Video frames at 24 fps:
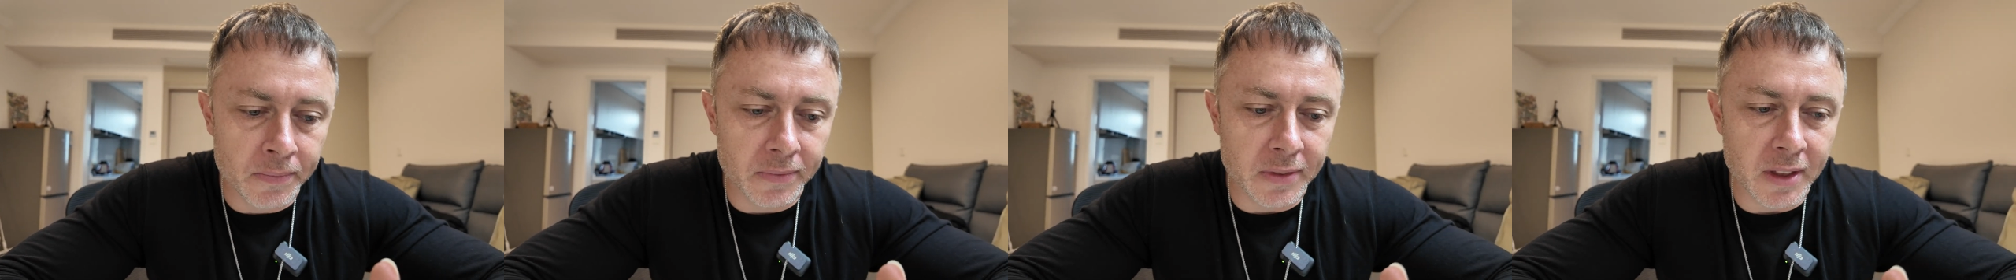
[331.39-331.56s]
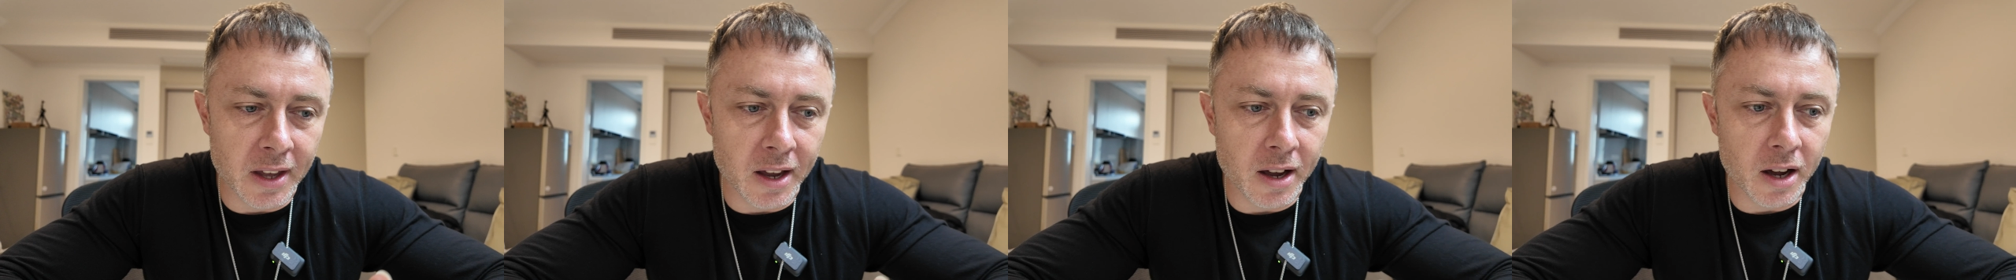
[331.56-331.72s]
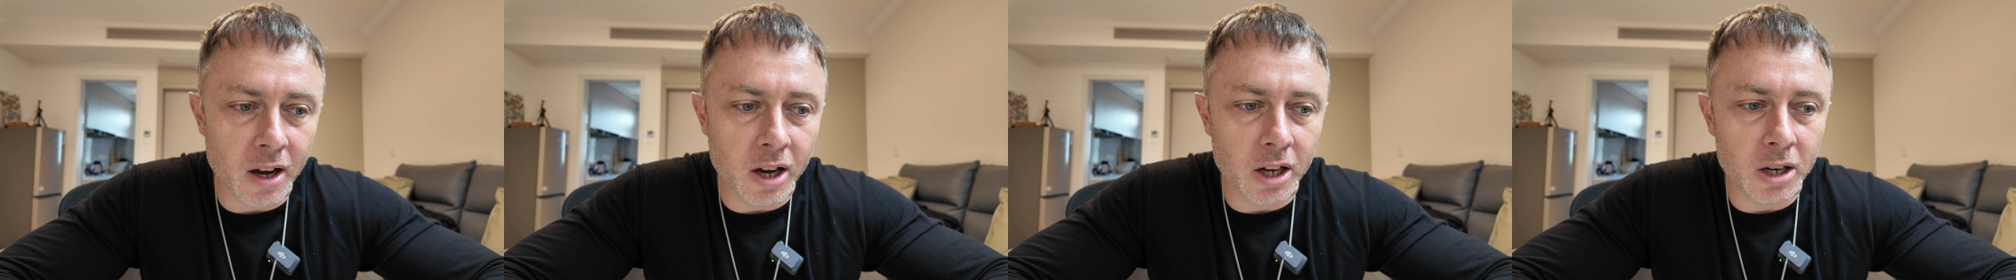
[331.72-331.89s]

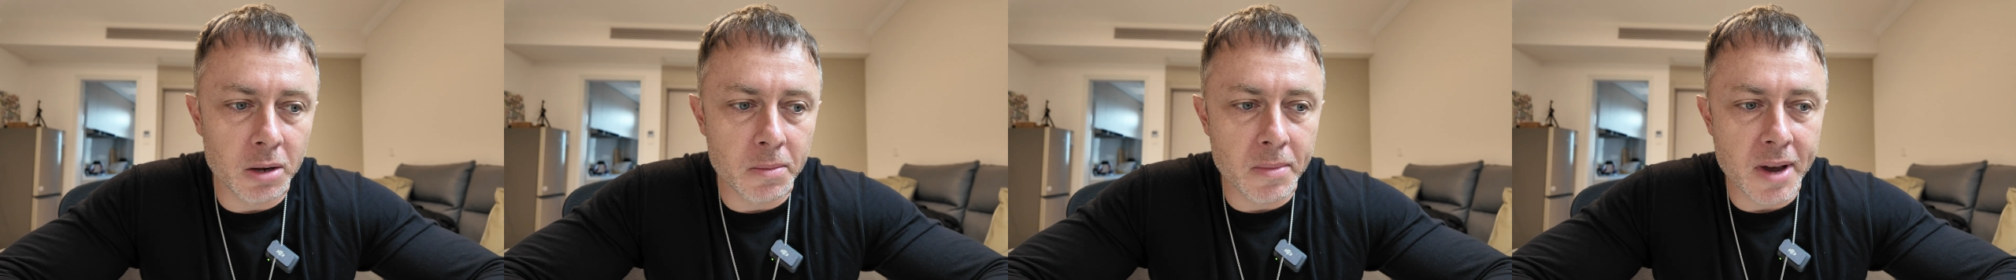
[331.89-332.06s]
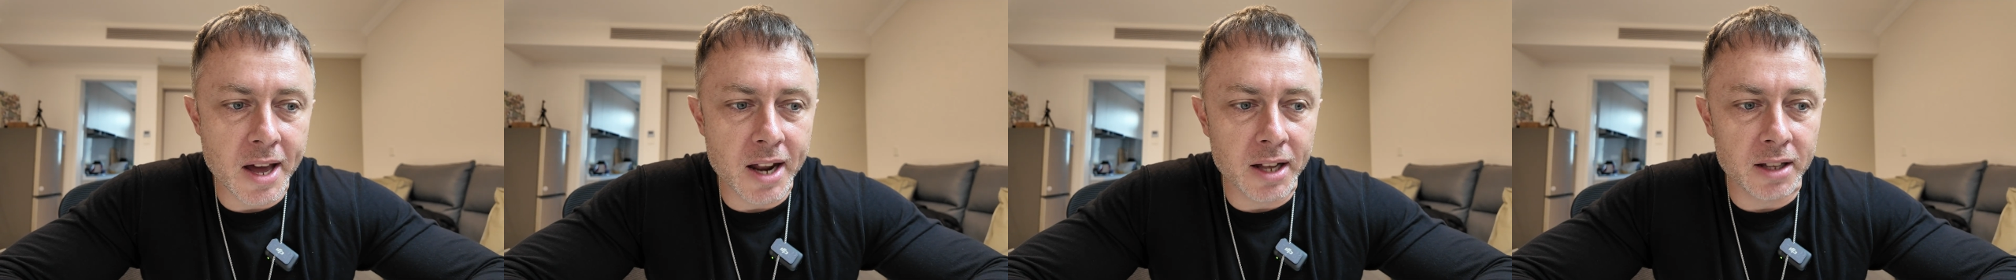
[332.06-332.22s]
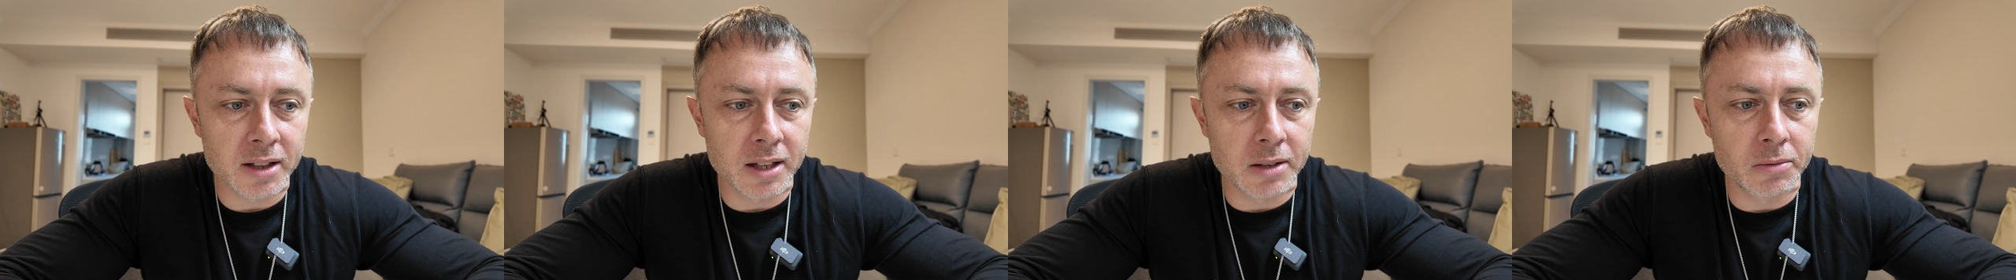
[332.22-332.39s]
they
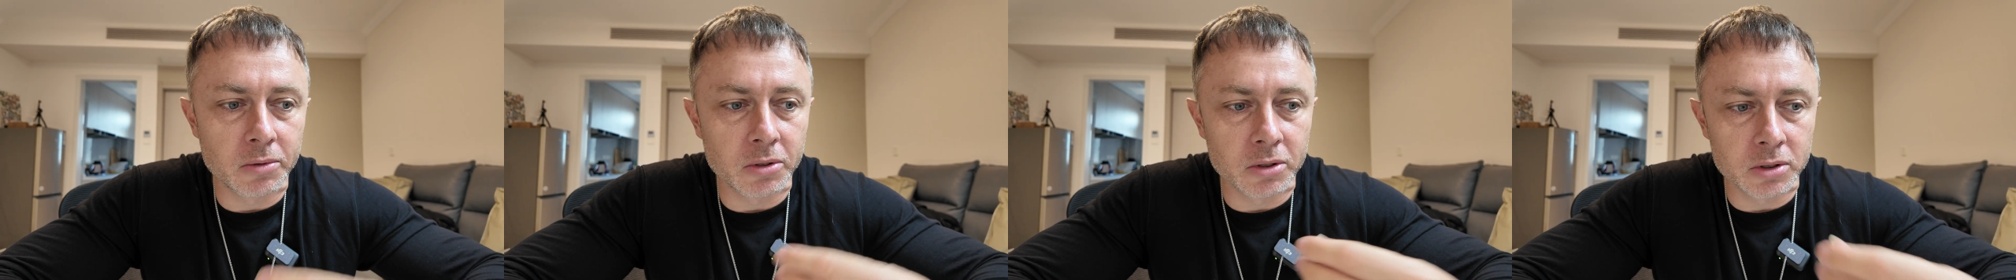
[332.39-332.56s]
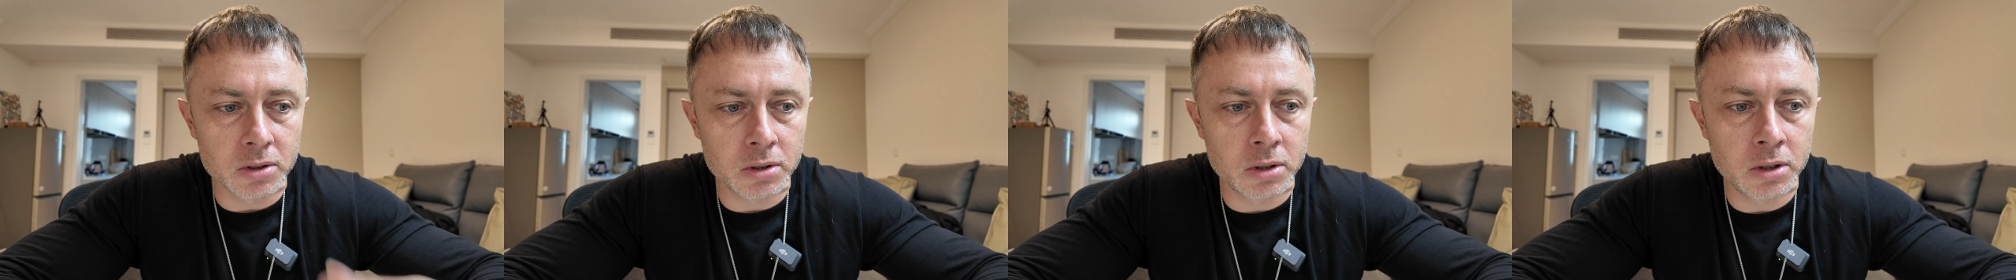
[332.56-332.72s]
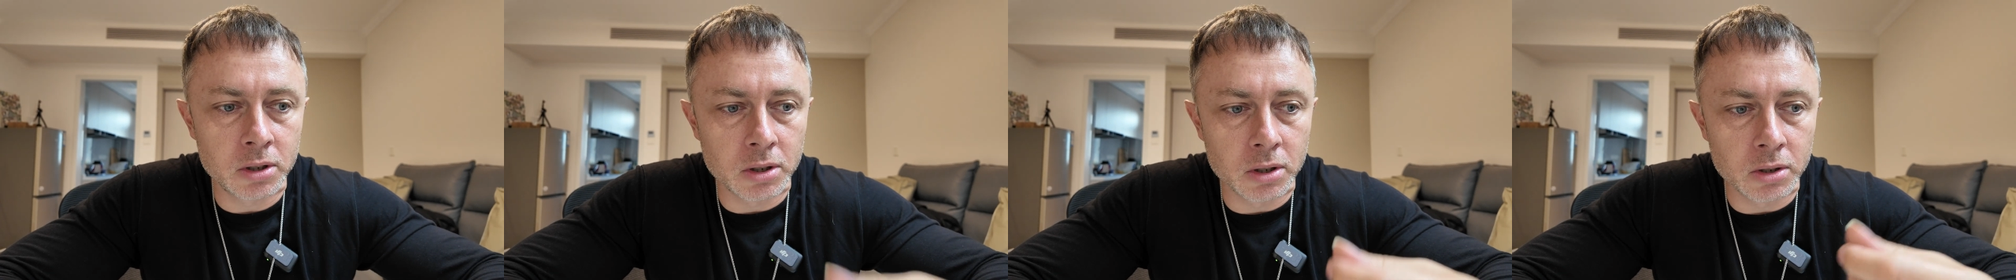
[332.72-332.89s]
automatically
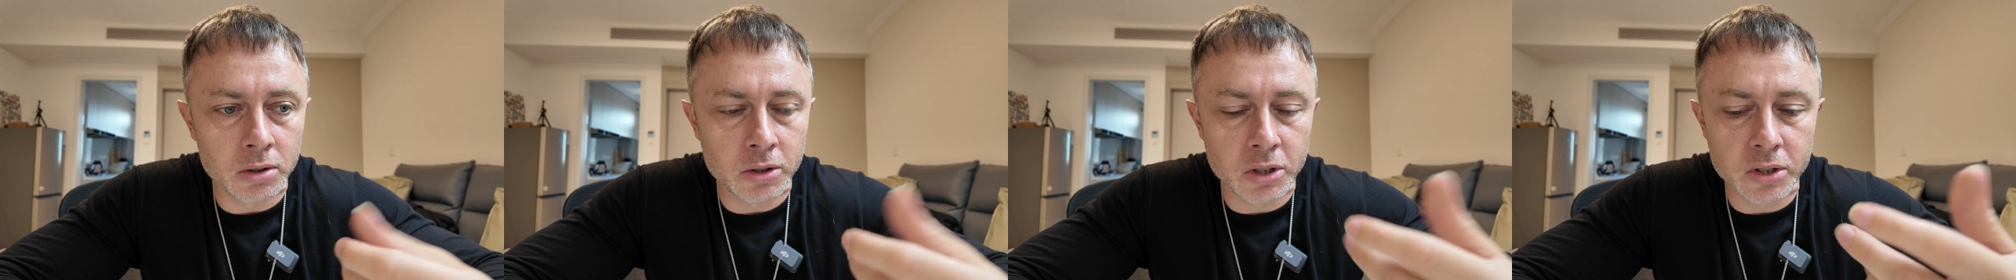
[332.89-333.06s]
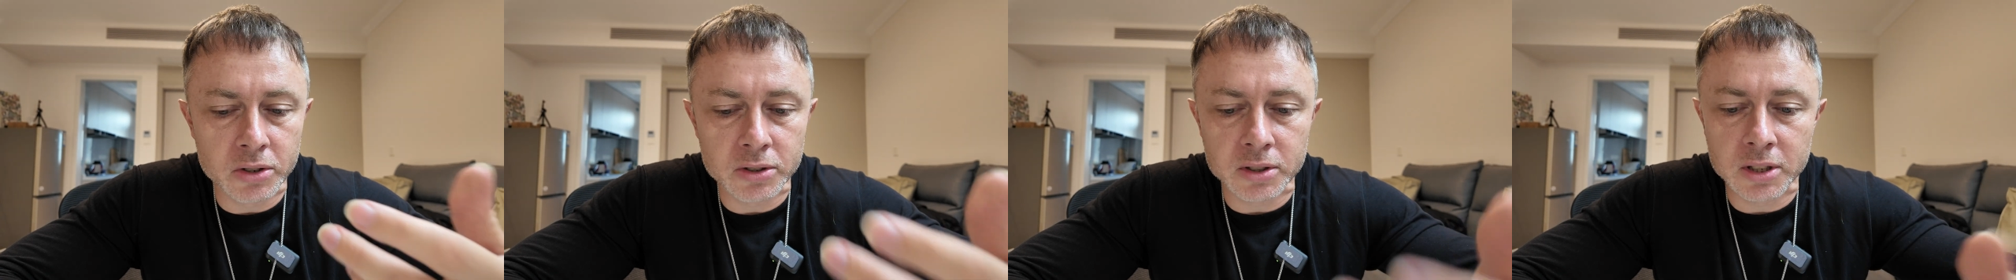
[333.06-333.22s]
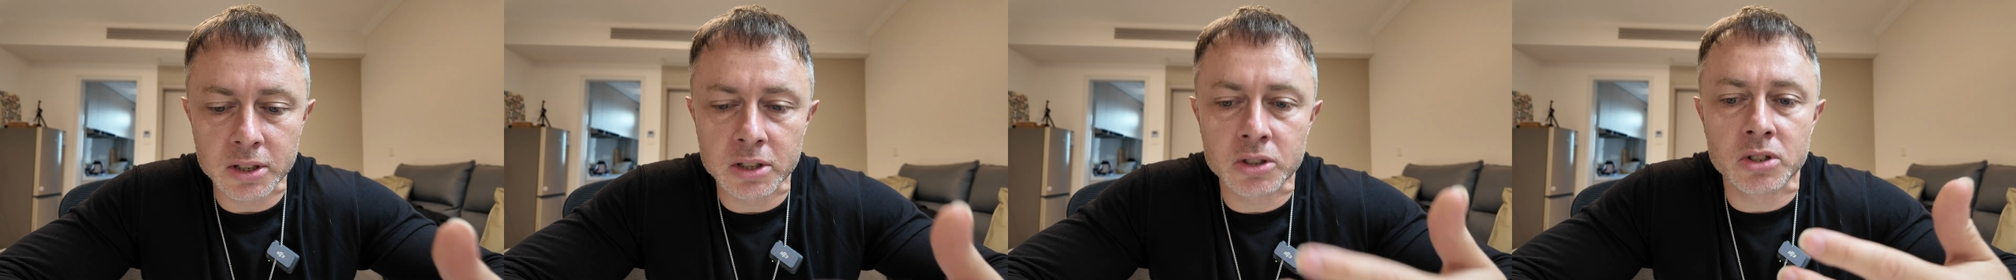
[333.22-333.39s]
will, you know,
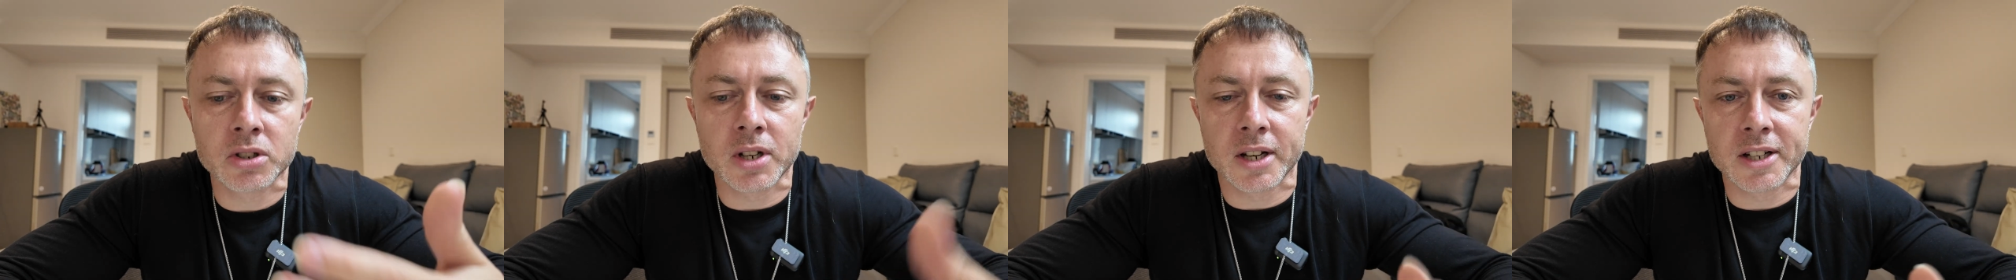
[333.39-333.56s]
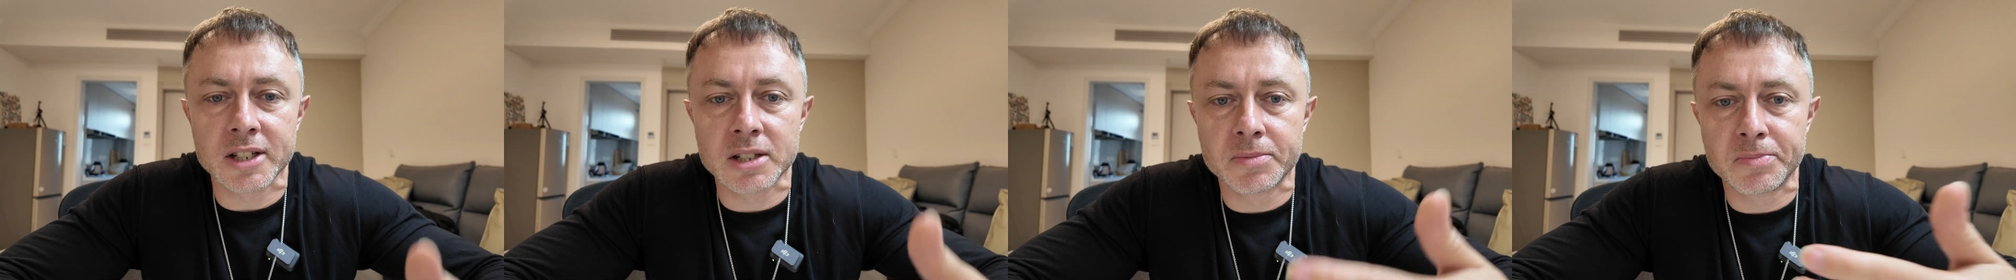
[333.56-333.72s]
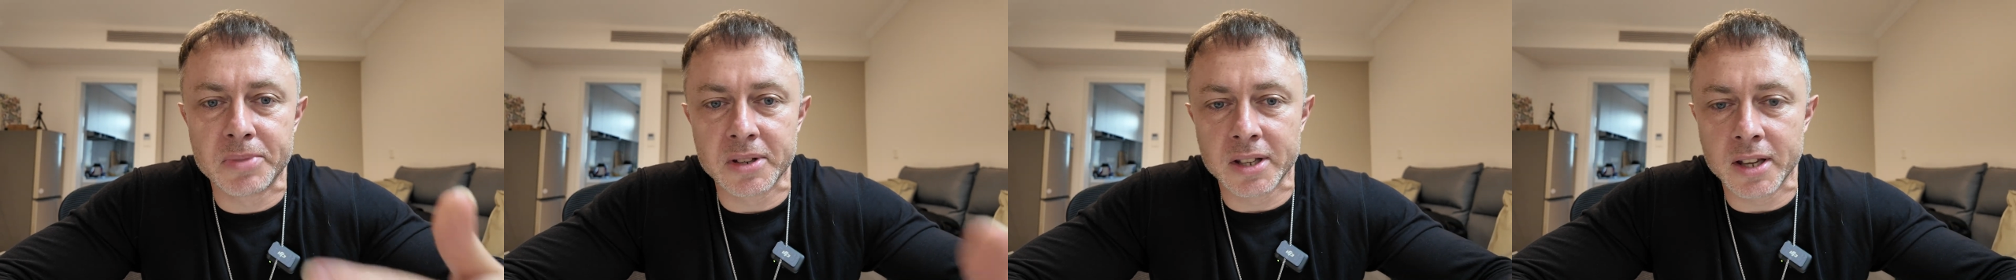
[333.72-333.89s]
usually try
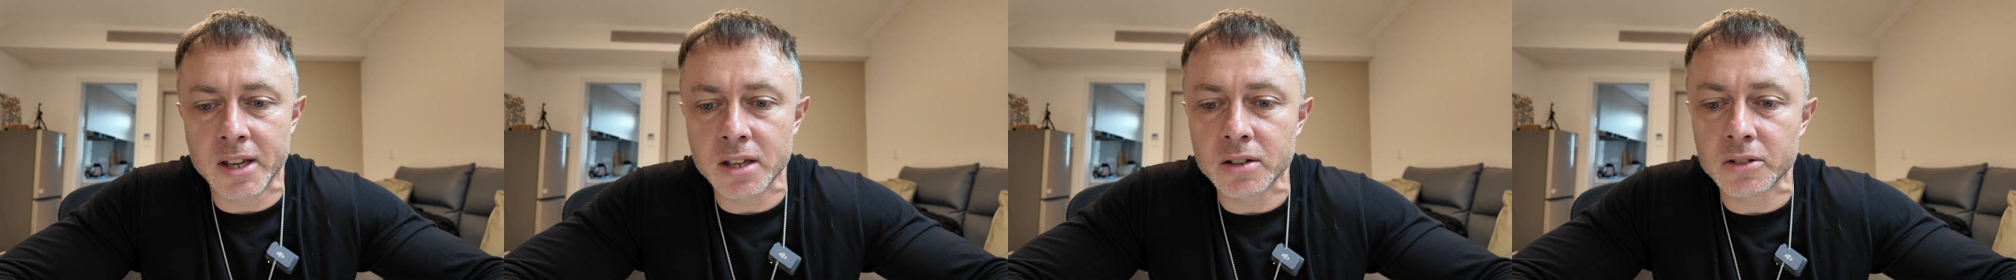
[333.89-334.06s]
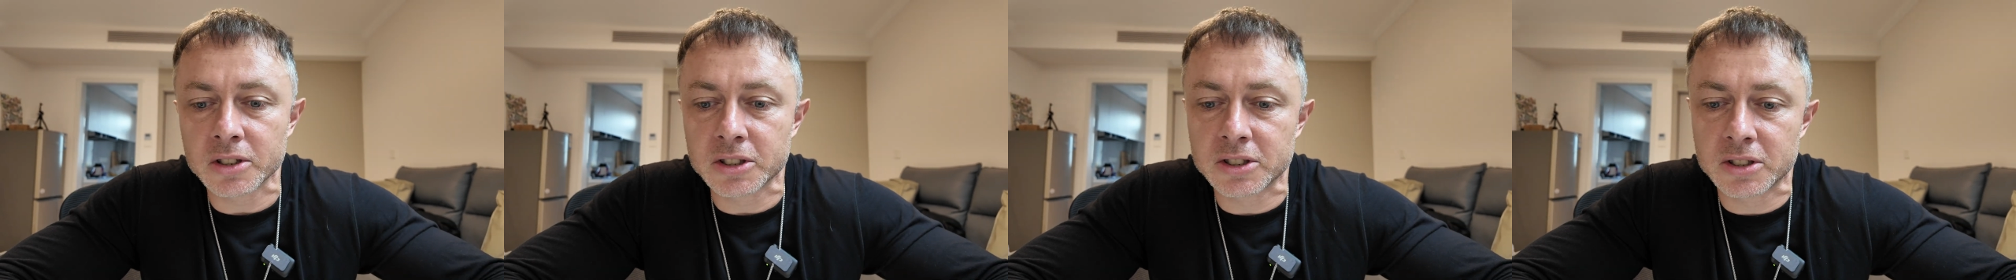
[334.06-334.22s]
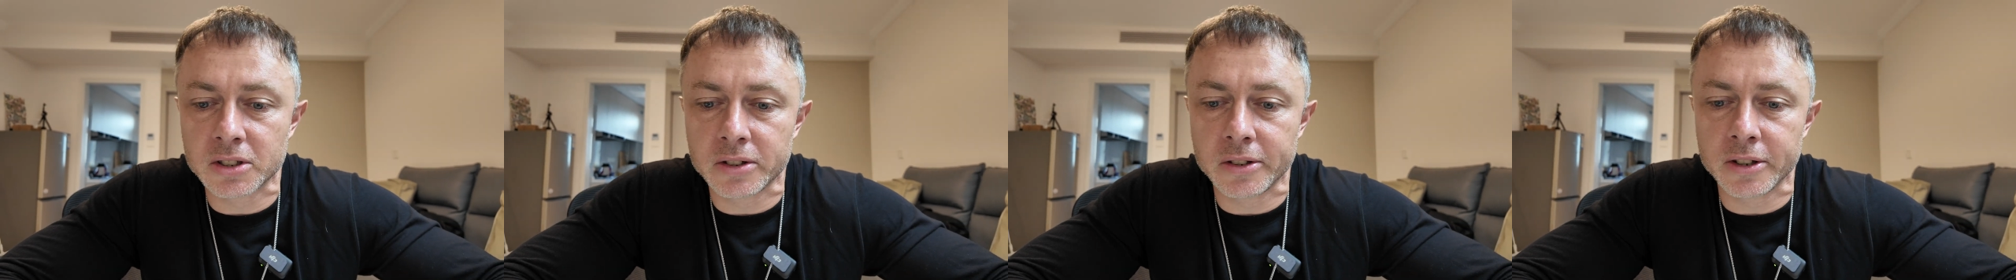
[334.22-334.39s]
to speak
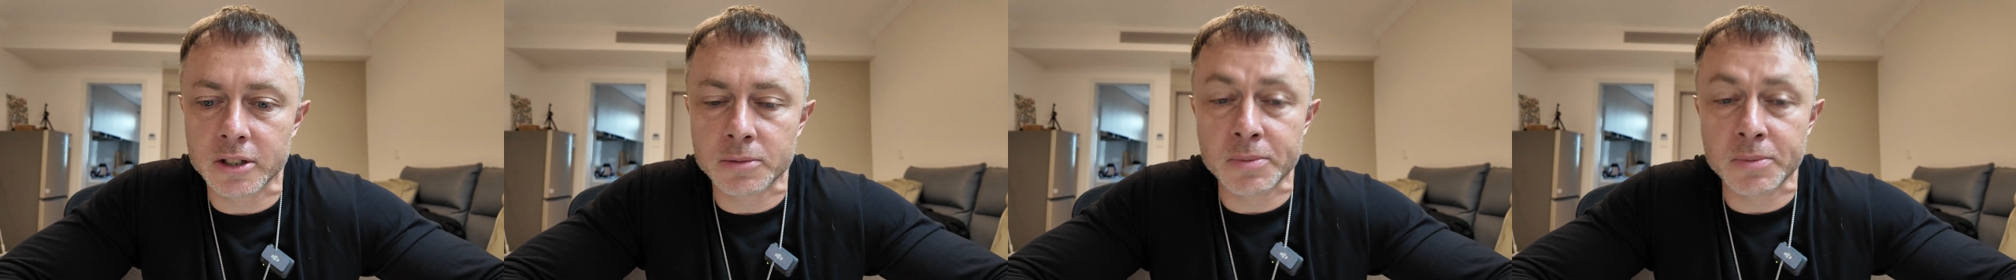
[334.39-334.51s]
English to you,